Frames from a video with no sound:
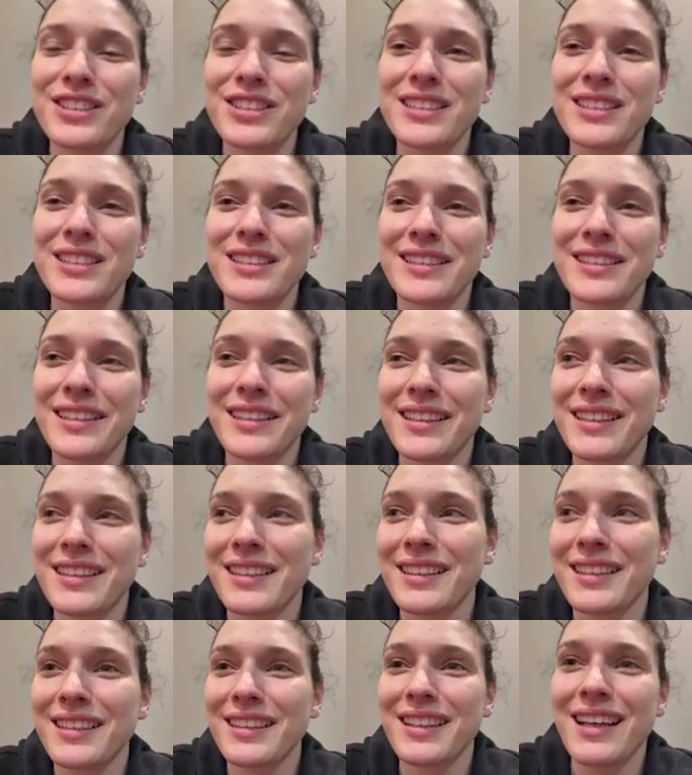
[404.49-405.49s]
just
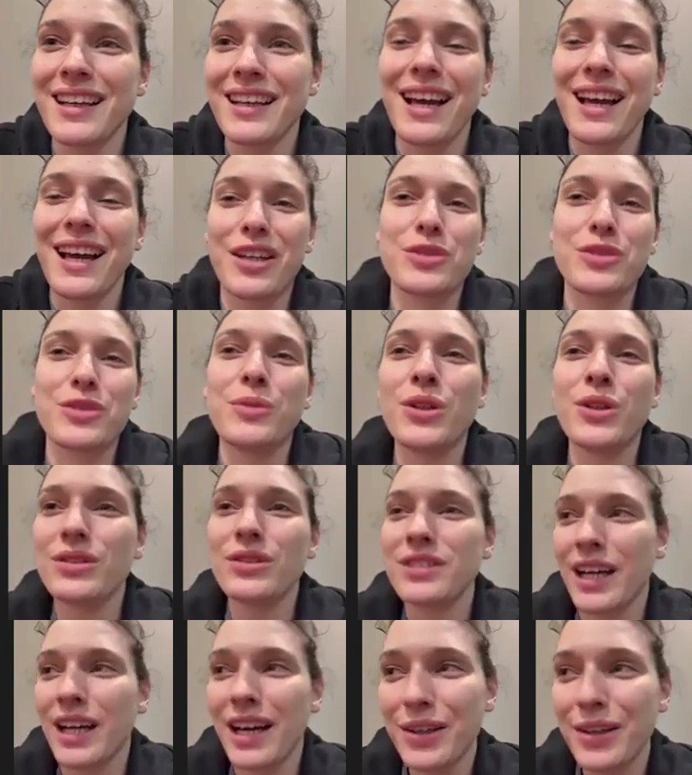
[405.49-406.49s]
a small
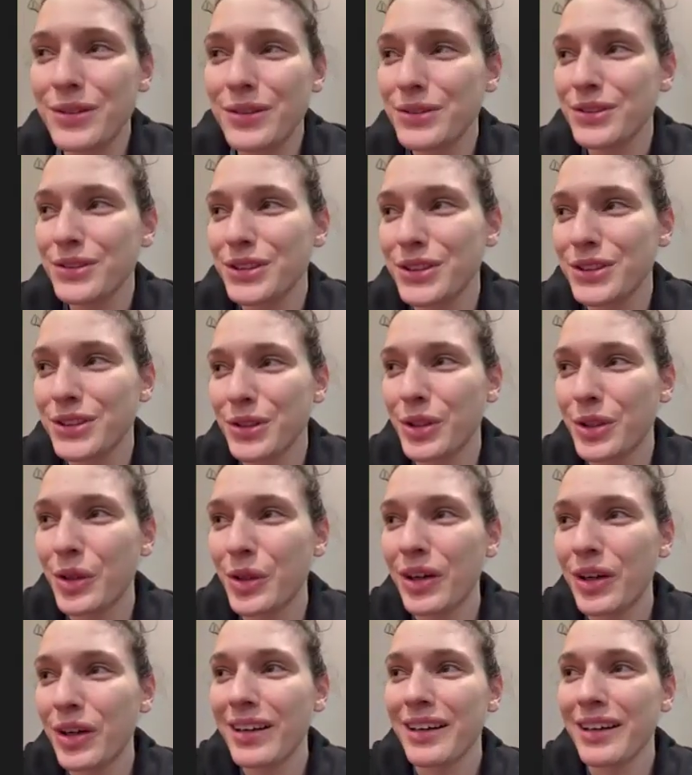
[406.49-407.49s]
town,
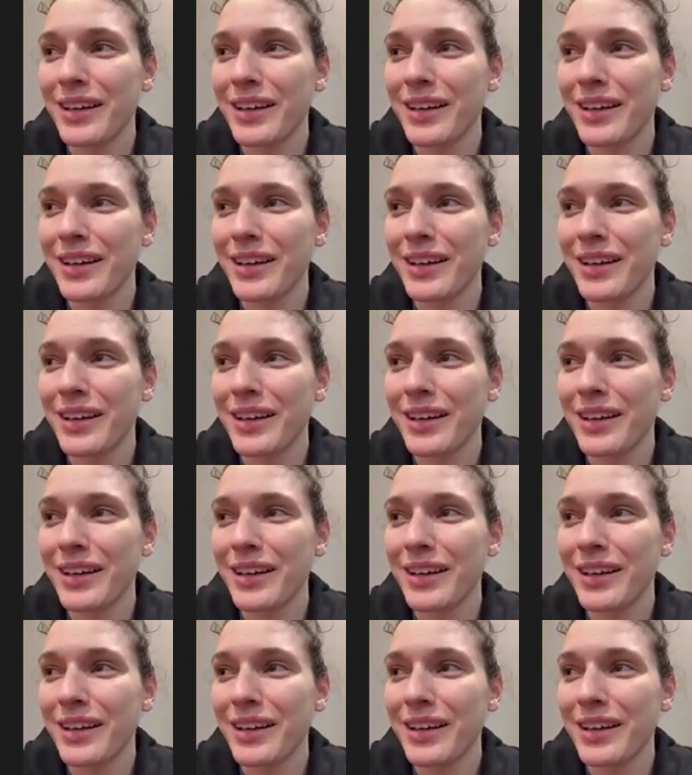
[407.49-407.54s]
so